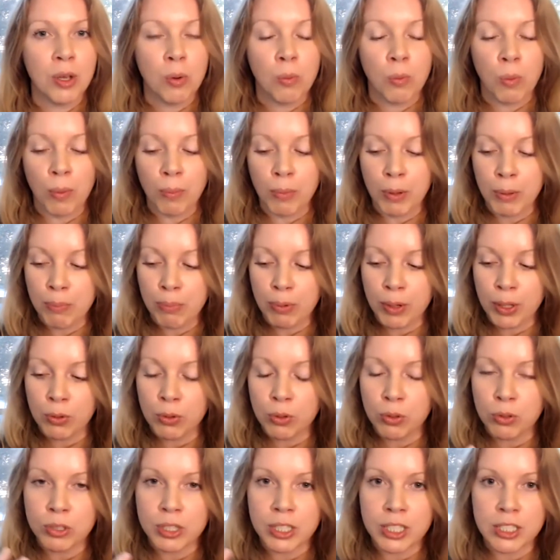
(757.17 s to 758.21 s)
When we bring
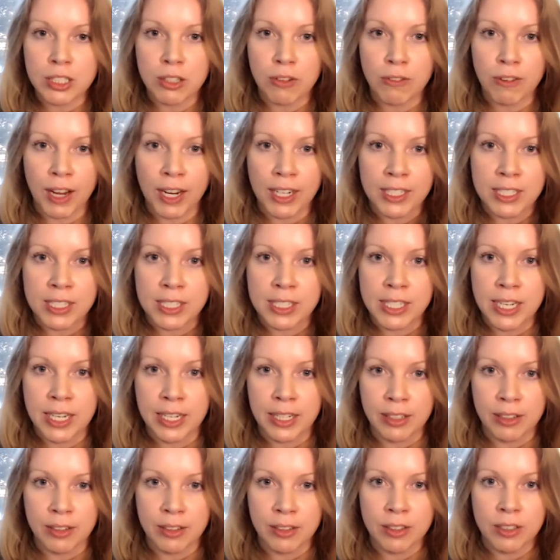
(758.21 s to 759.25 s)
all these factors
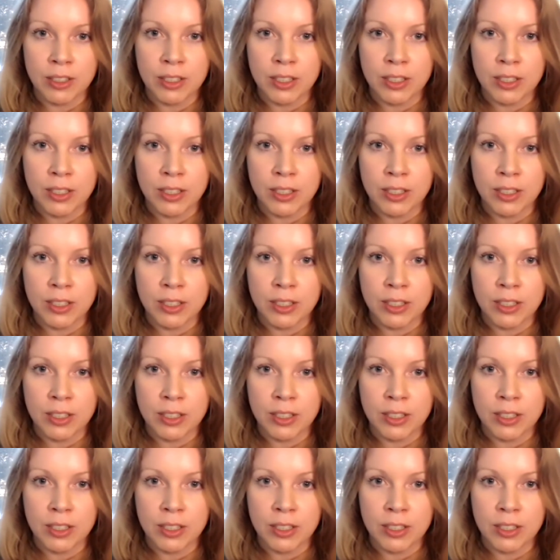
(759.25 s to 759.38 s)
in,